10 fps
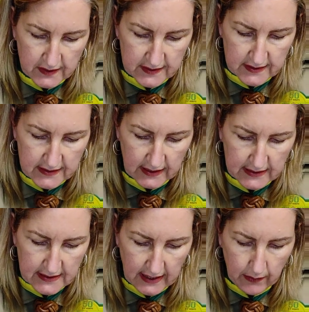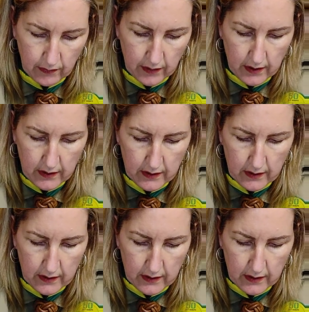to stick down